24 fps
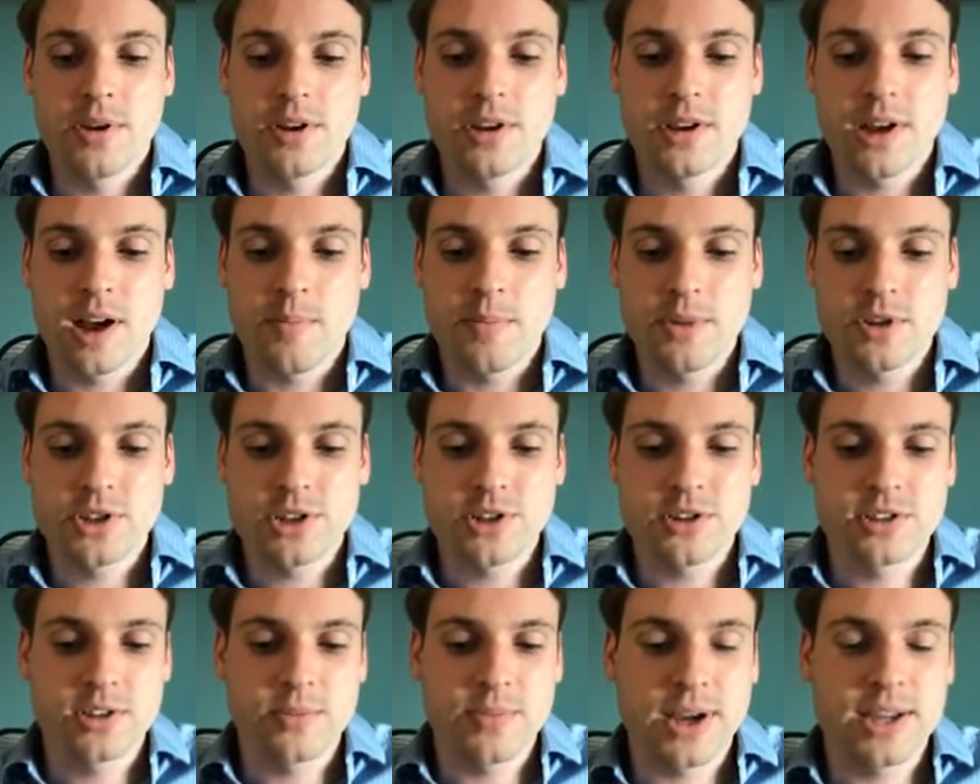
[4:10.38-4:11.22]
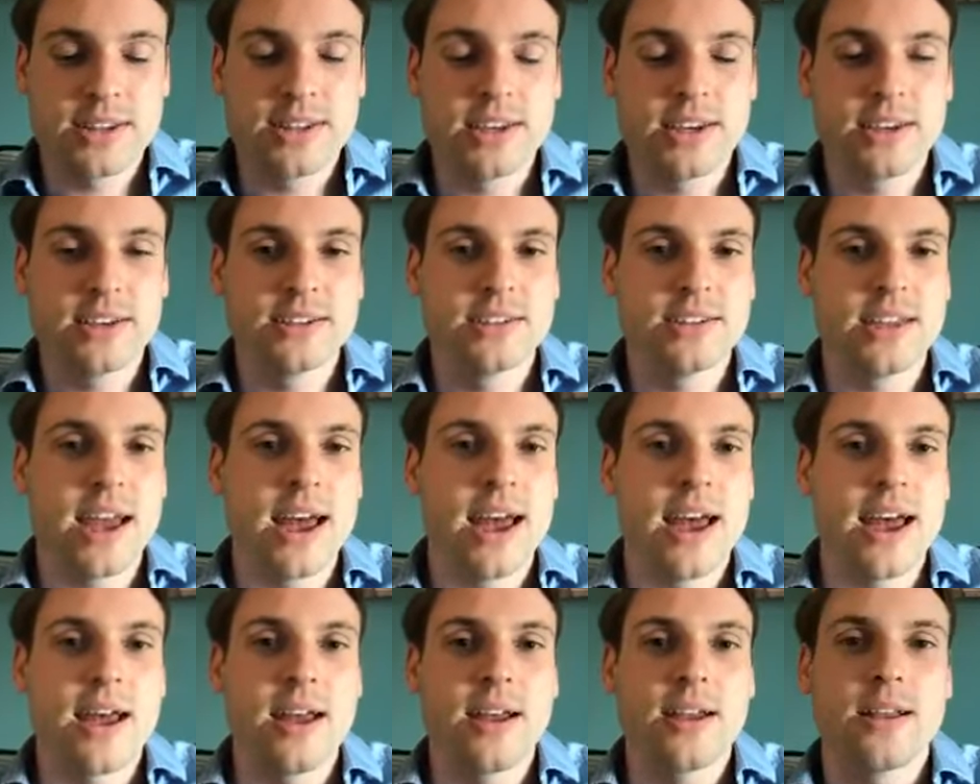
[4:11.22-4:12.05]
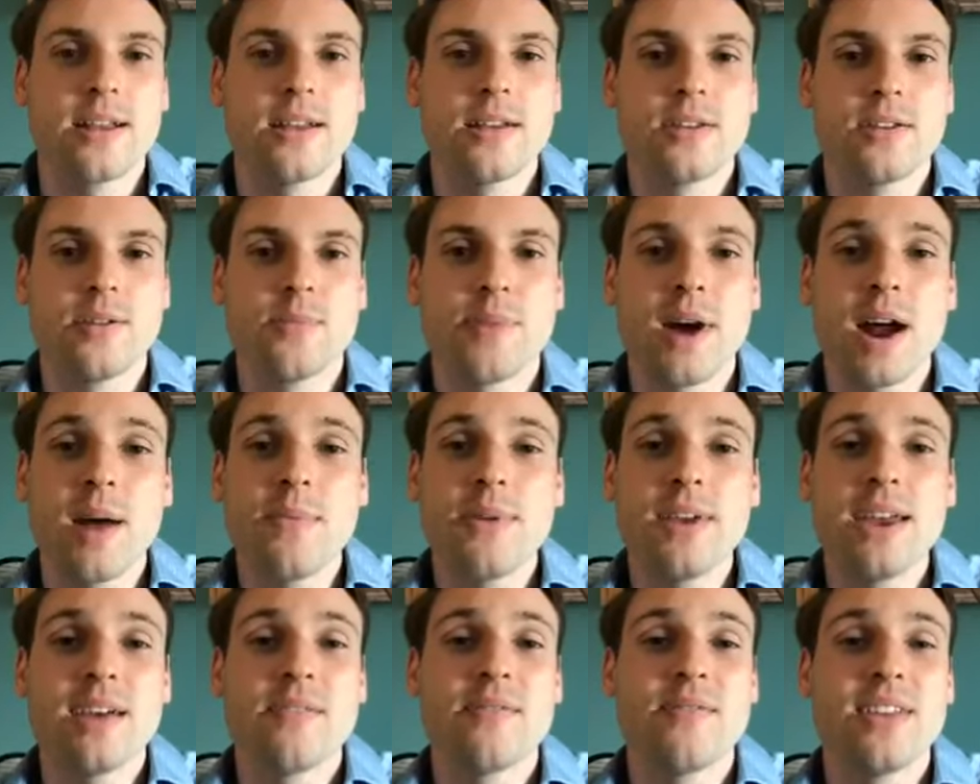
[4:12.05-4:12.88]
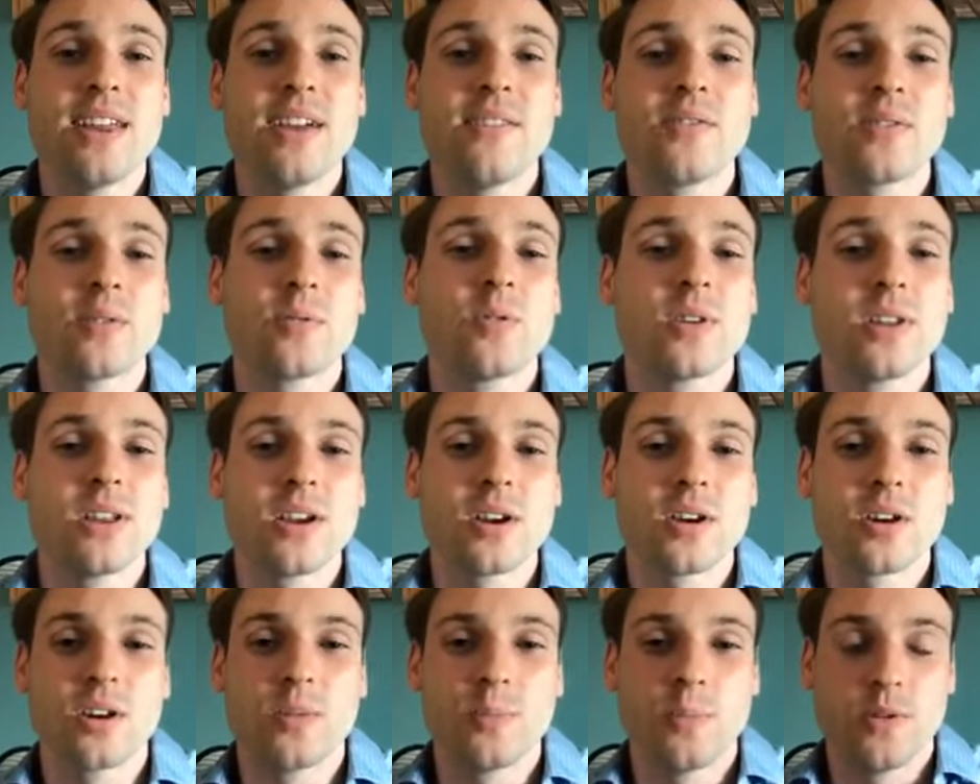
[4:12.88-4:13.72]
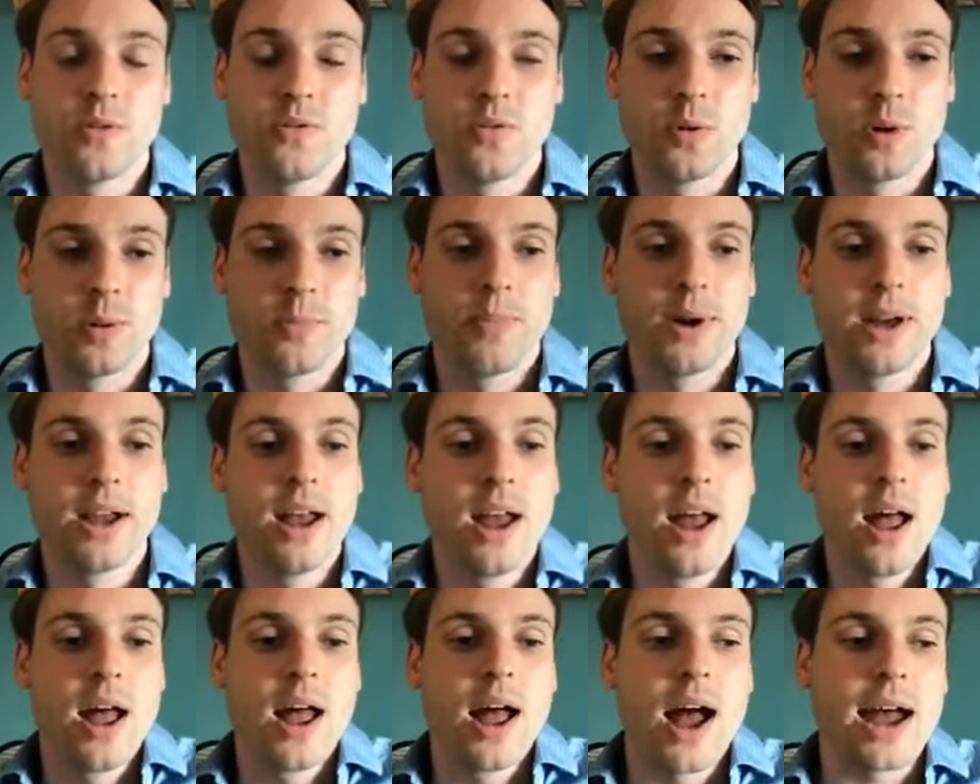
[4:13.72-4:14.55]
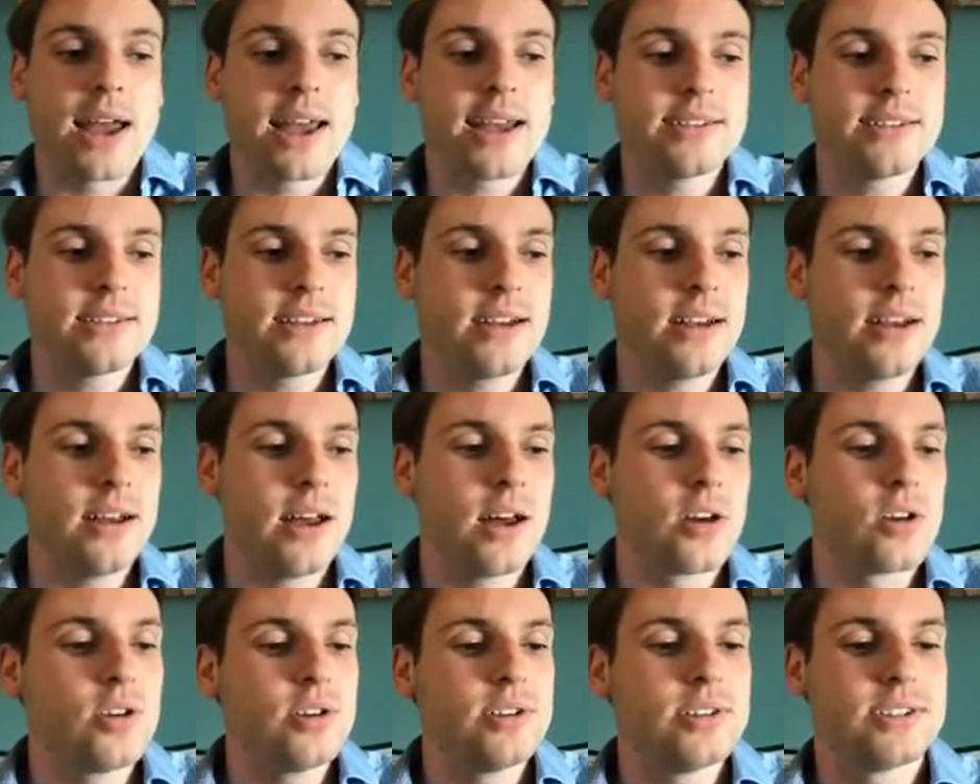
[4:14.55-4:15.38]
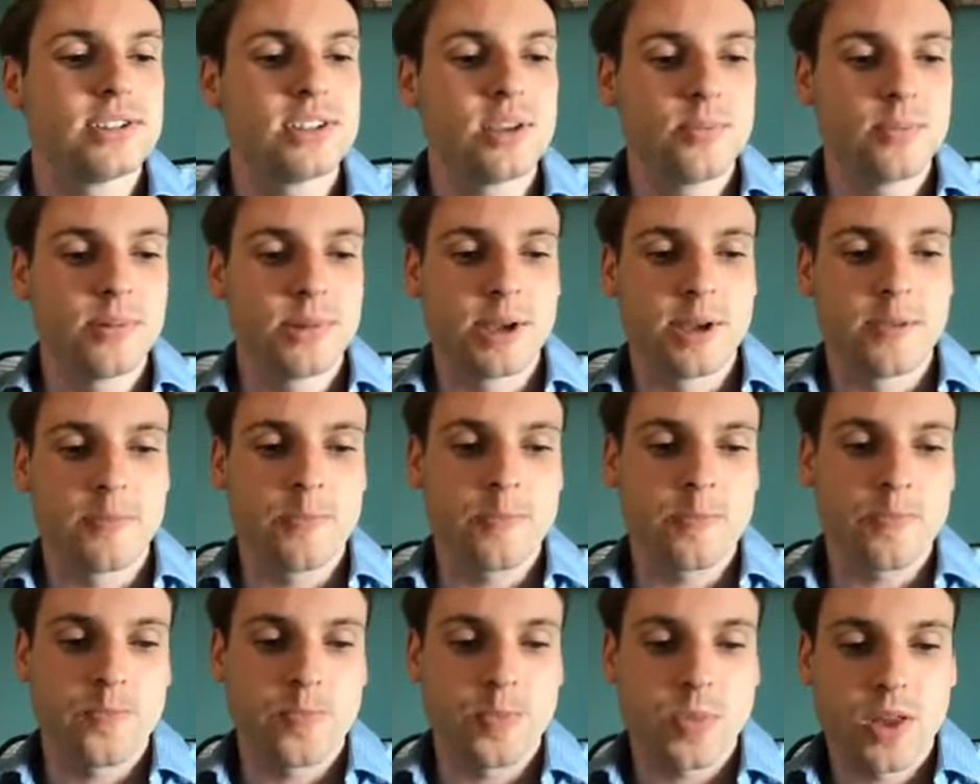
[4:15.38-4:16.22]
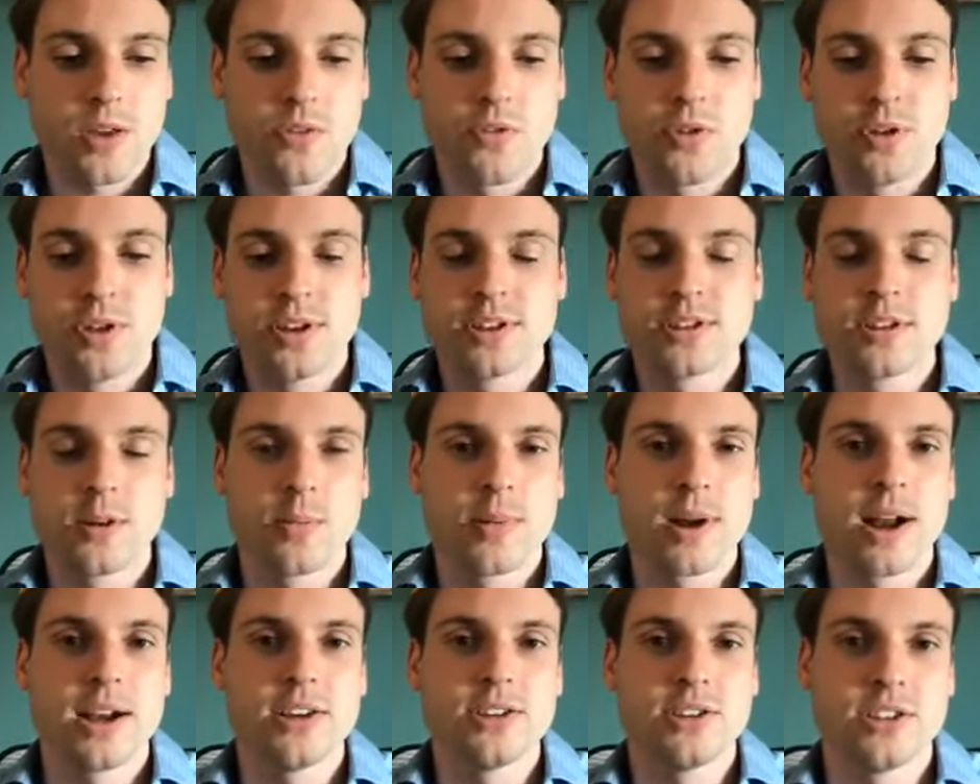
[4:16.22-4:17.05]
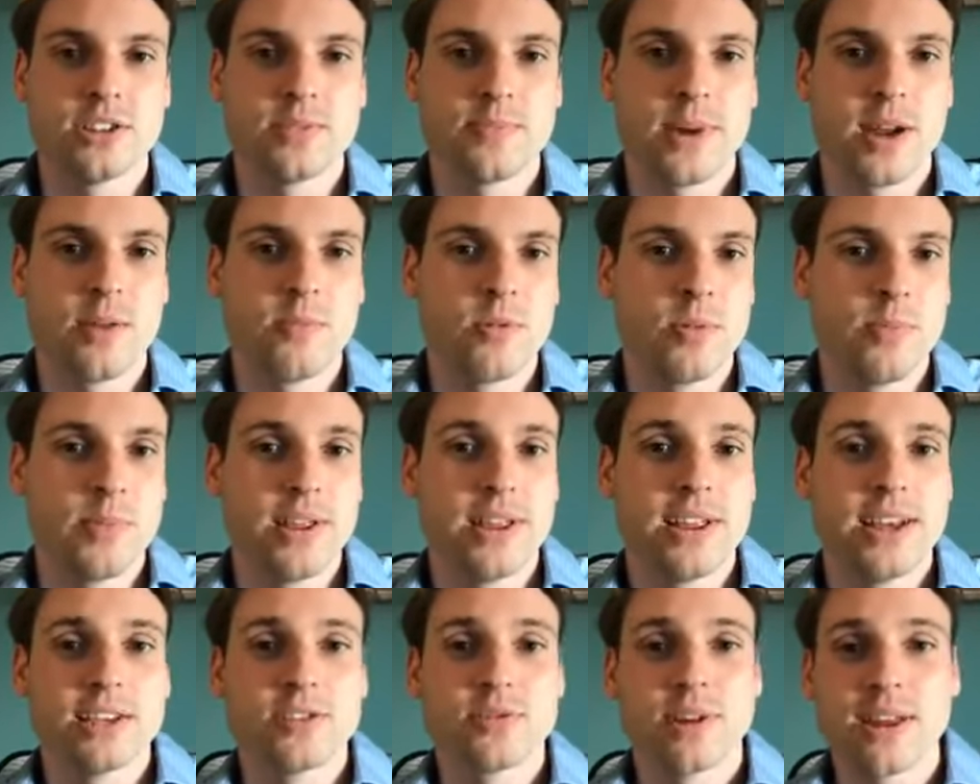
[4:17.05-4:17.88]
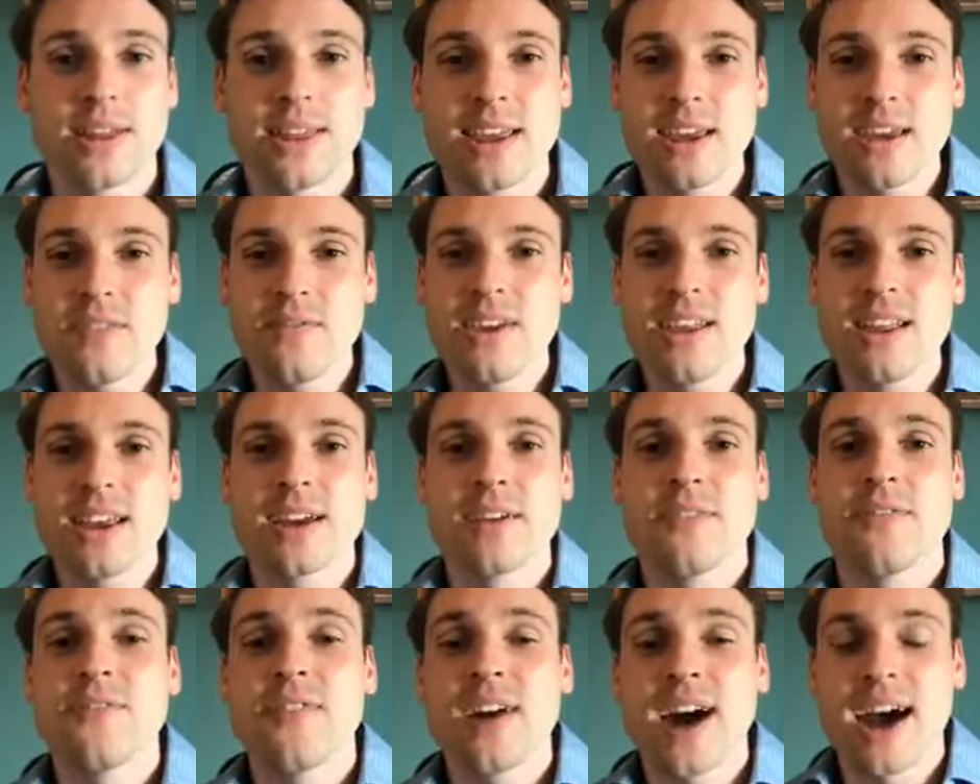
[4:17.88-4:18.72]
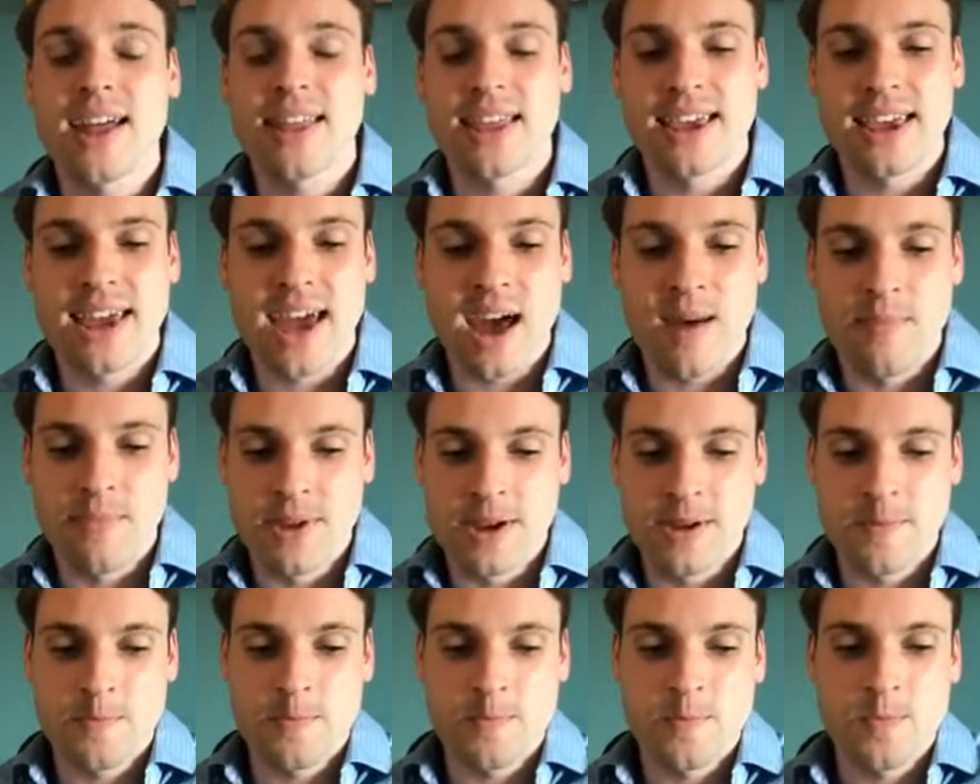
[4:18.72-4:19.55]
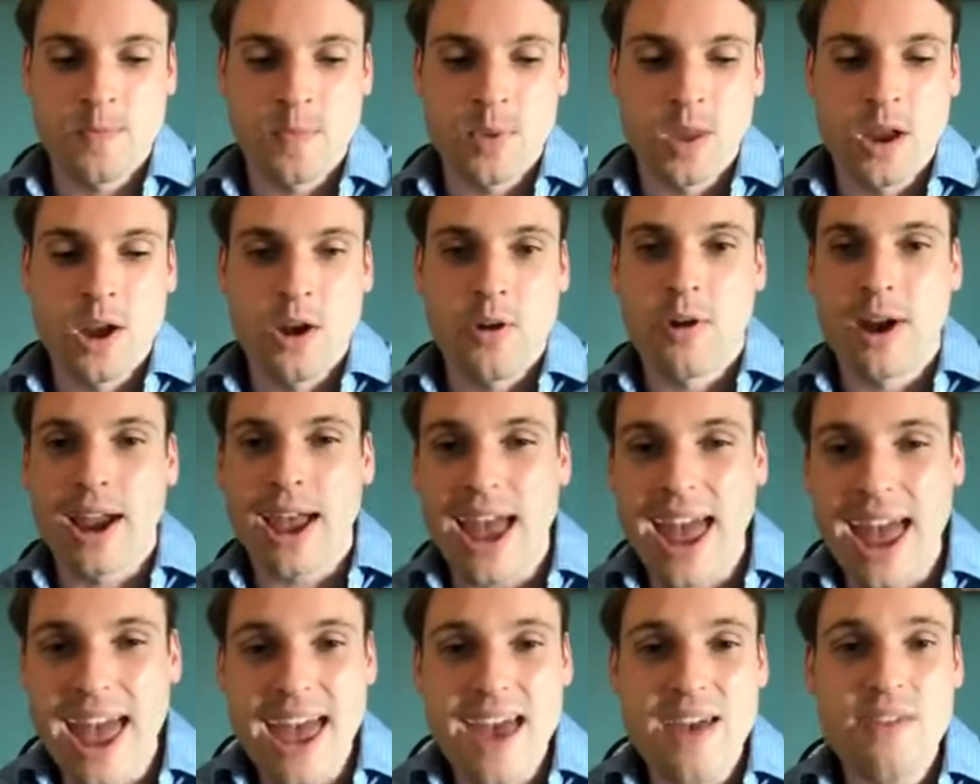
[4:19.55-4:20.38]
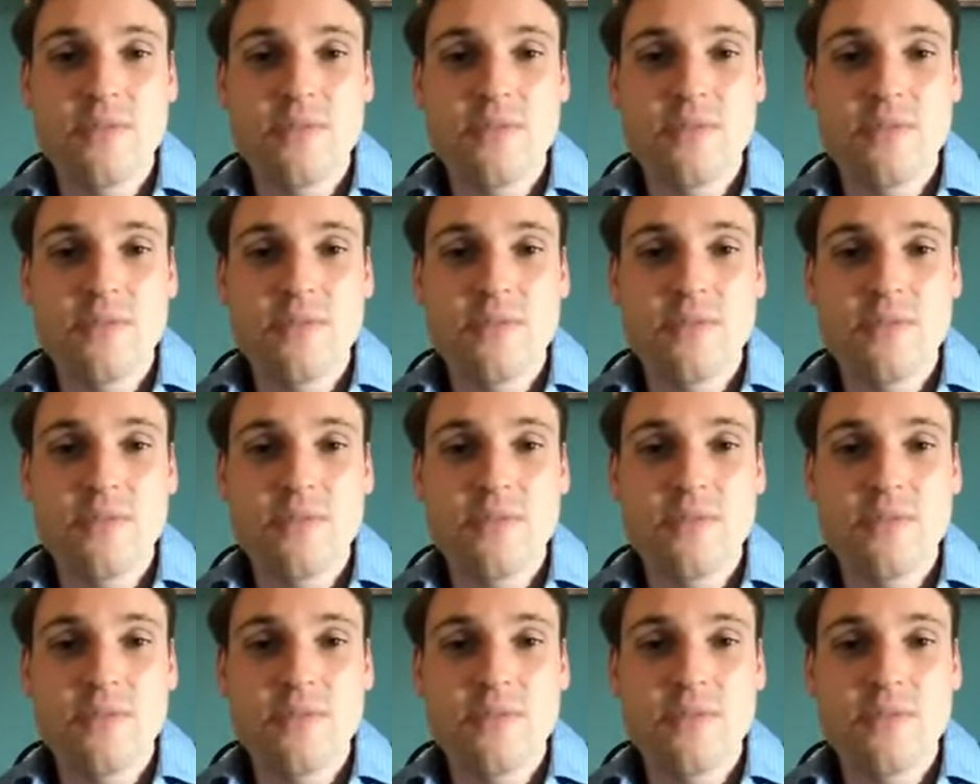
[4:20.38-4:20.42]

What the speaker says: I'm gonna share some ideas that you probably have never really heard before. But I guess a good simile for the subconscious mind would be this, right? Think of it like a filing cabinet, right?